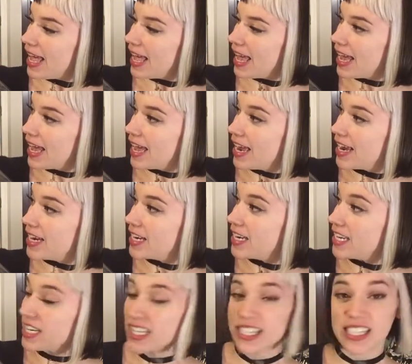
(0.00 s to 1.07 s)
And
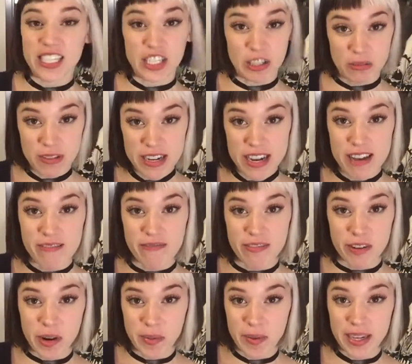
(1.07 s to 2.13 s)
it is doing it
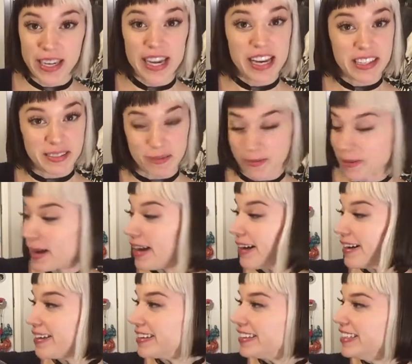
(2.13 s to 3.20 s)
for me as
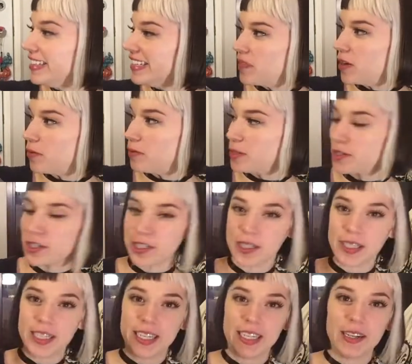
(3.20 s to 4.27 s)
well.
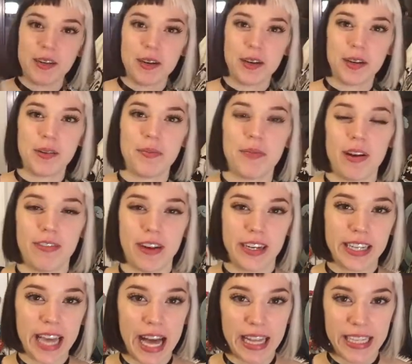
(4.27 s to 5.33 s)
Originally, my
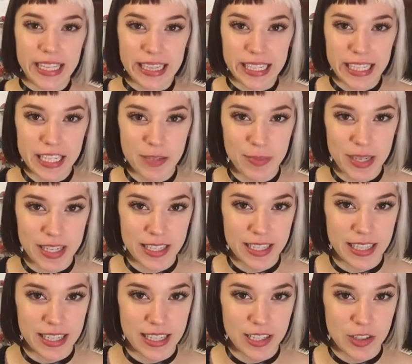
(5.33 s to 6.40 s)
friend Kelly linked me
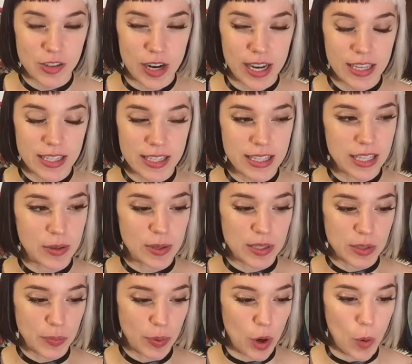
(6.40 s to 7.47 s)
to this dress. There
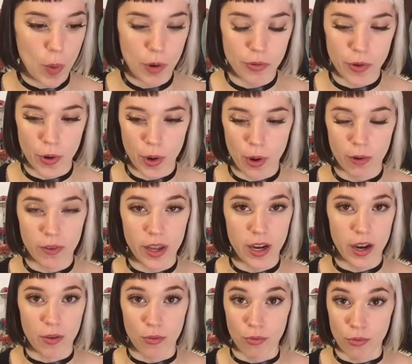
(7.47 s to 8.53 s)
was a promo photo of
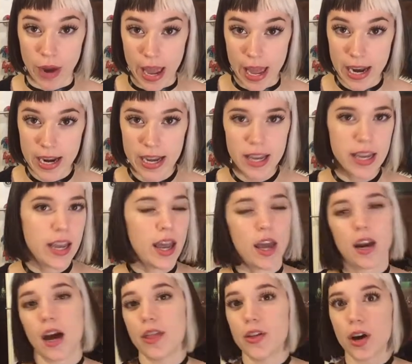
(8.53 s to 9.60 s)
it in red,
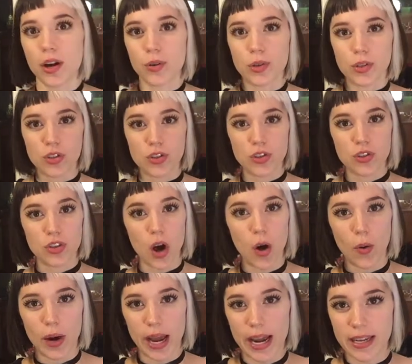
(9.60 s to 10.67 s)
and I thought it was
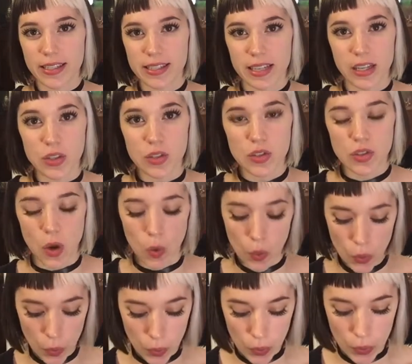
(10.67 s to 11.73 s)
so nice and so
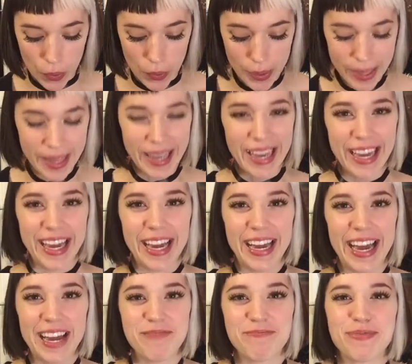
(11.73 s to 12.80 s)
cool.
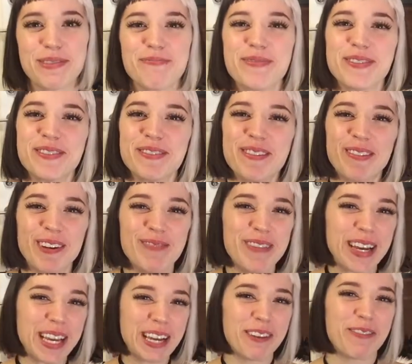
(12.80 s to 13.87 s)
And people were
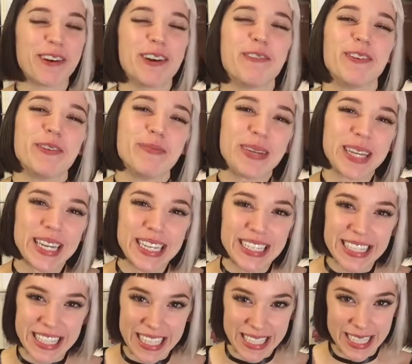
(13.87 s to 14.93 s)
making fun of it
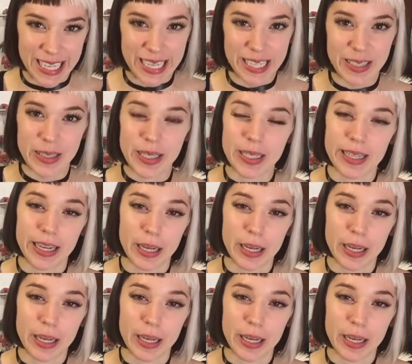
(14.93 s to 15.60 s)
because they say look